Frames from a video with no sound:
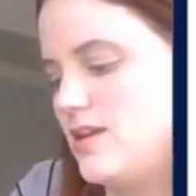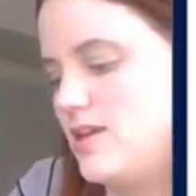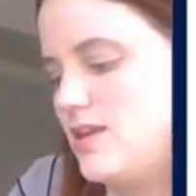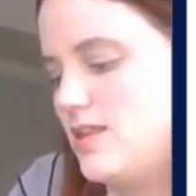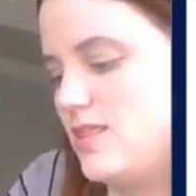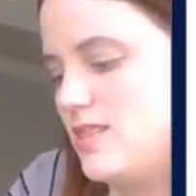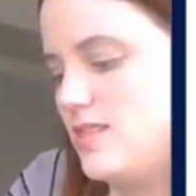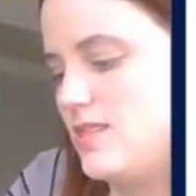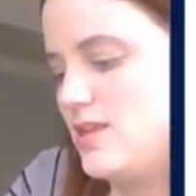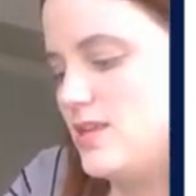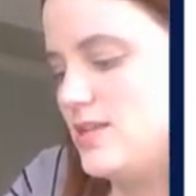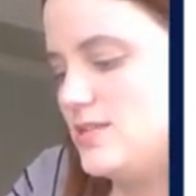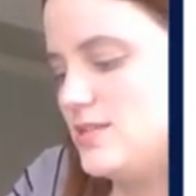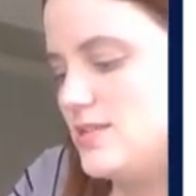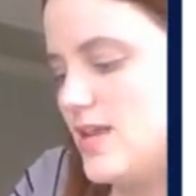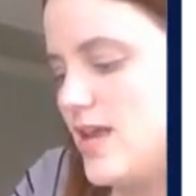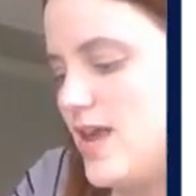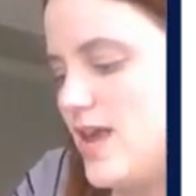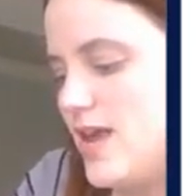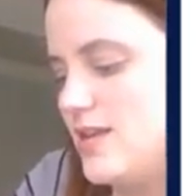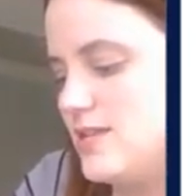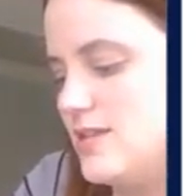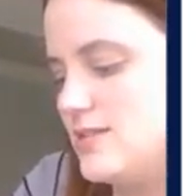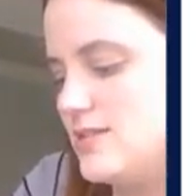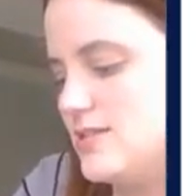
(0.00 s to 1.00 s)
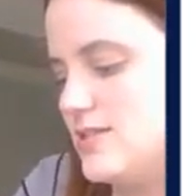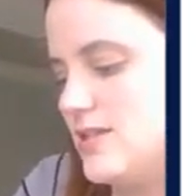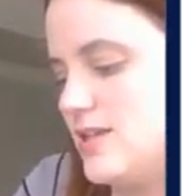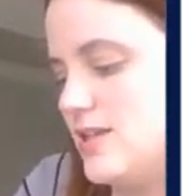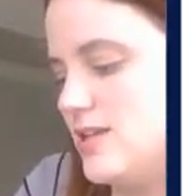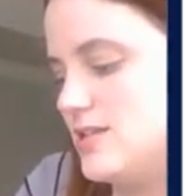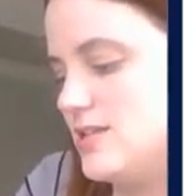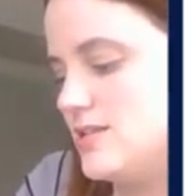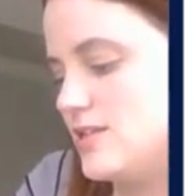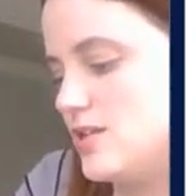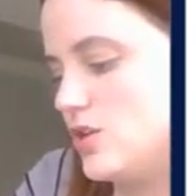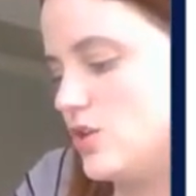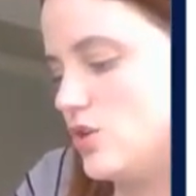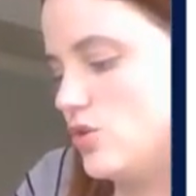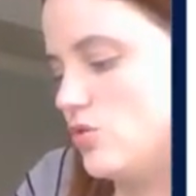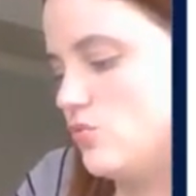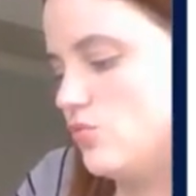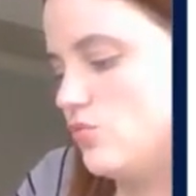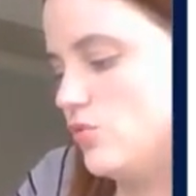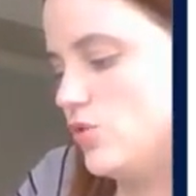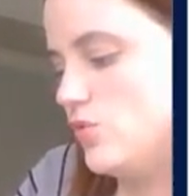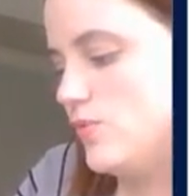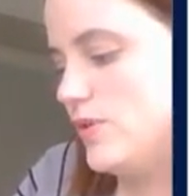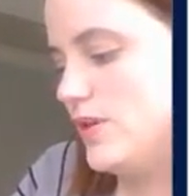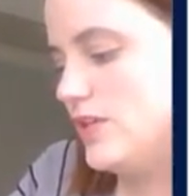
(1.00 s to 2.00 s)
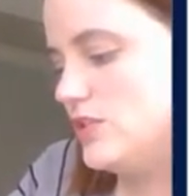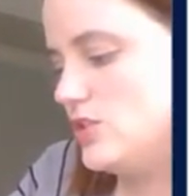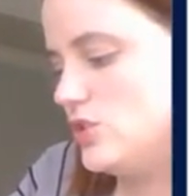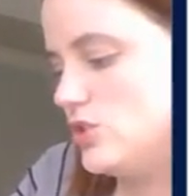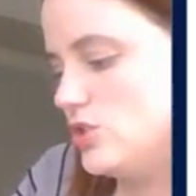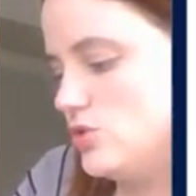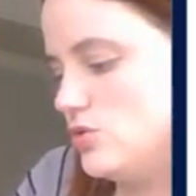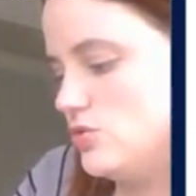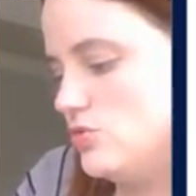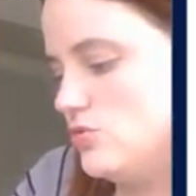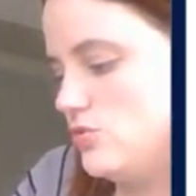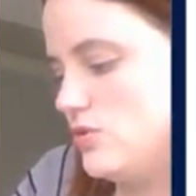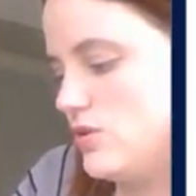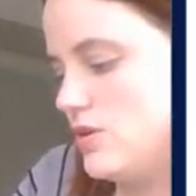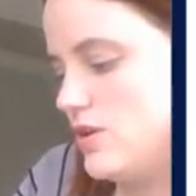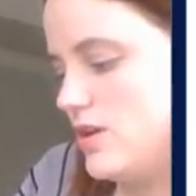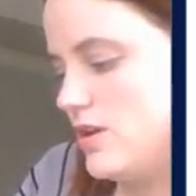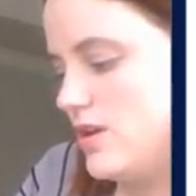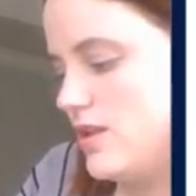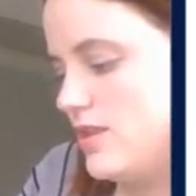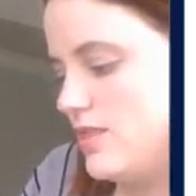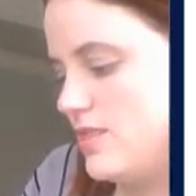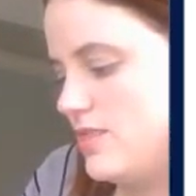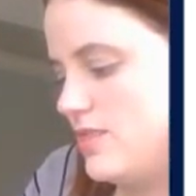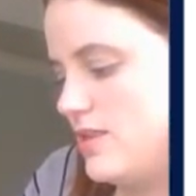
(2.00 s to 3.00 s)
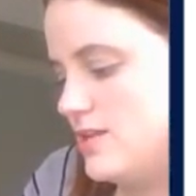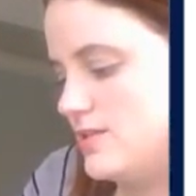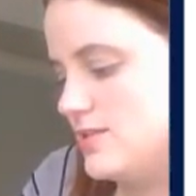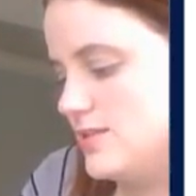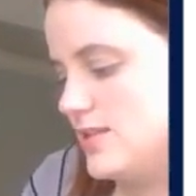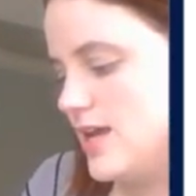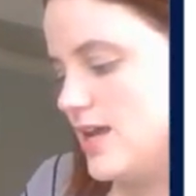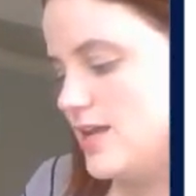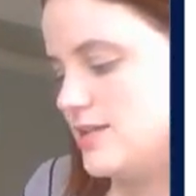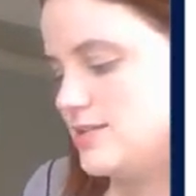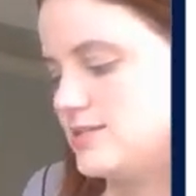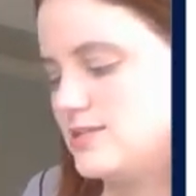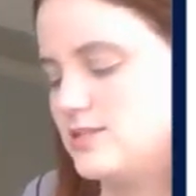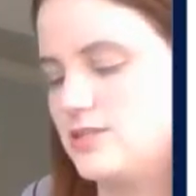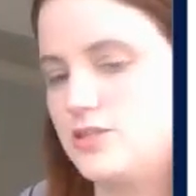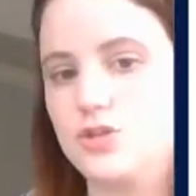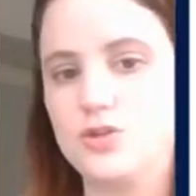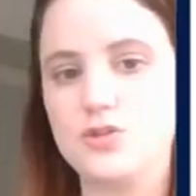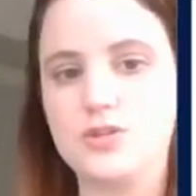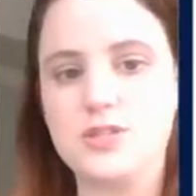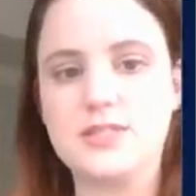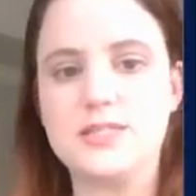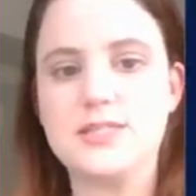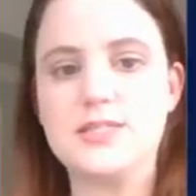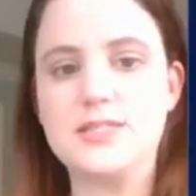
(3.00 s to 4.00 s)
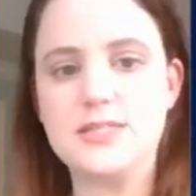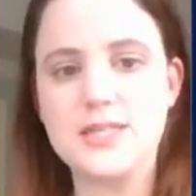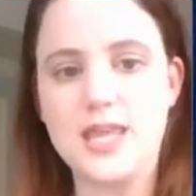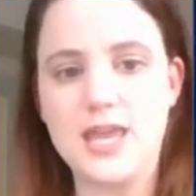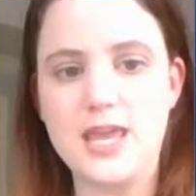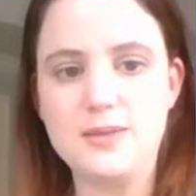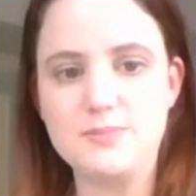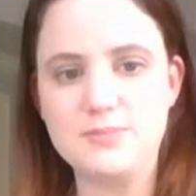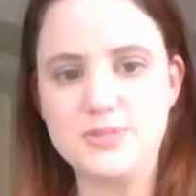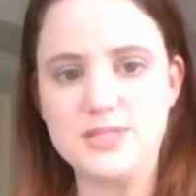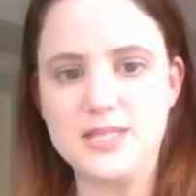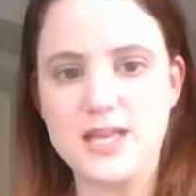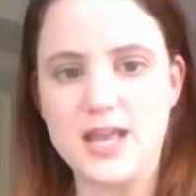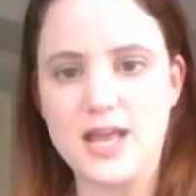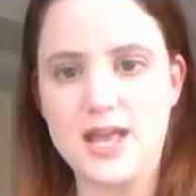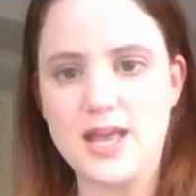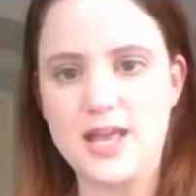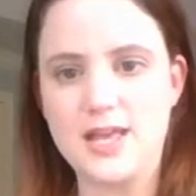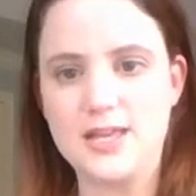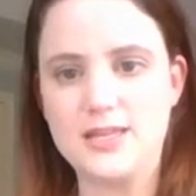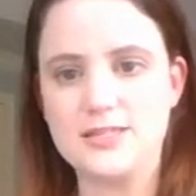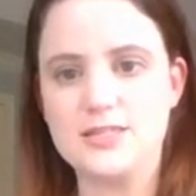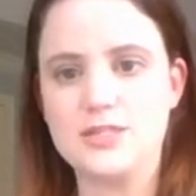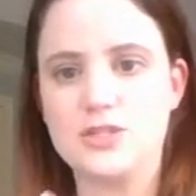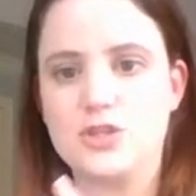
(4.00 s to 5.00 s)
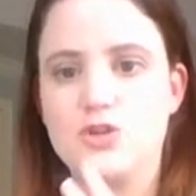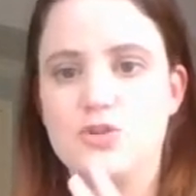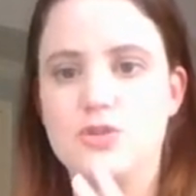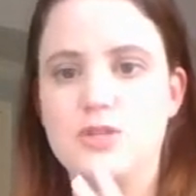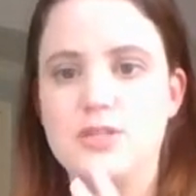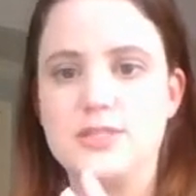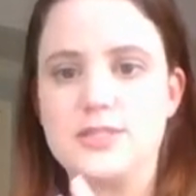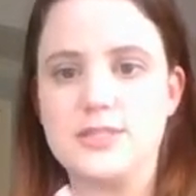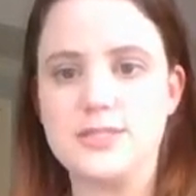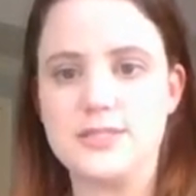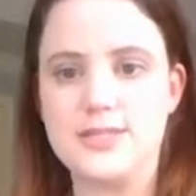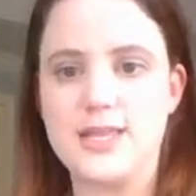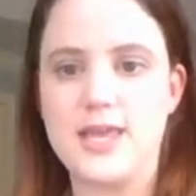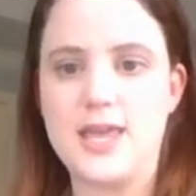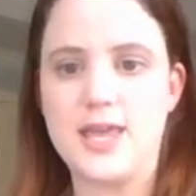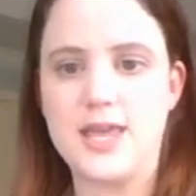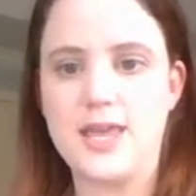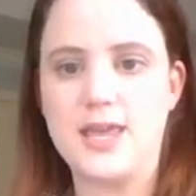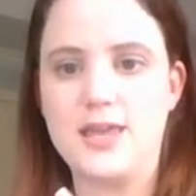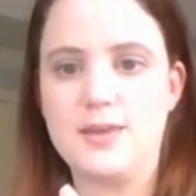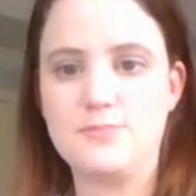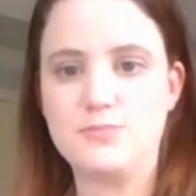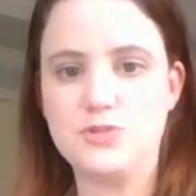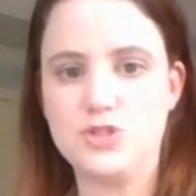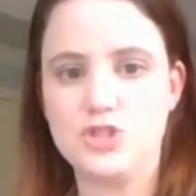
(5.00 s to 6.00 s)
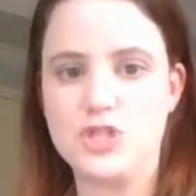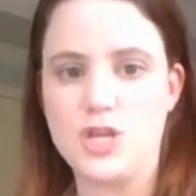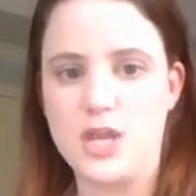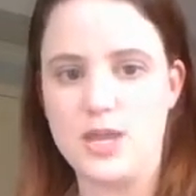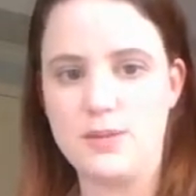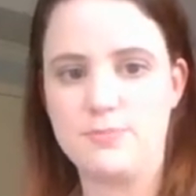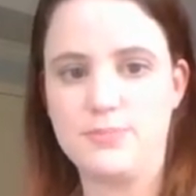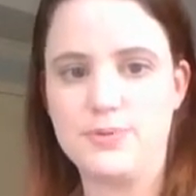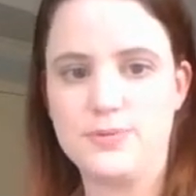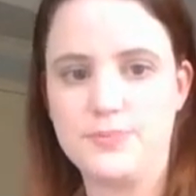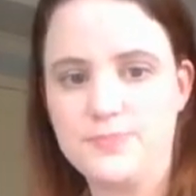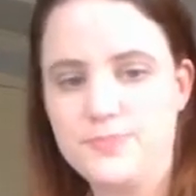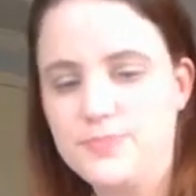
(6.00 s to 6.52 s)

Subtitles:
this S is congruent to this S. They're the same size, they're the same shape.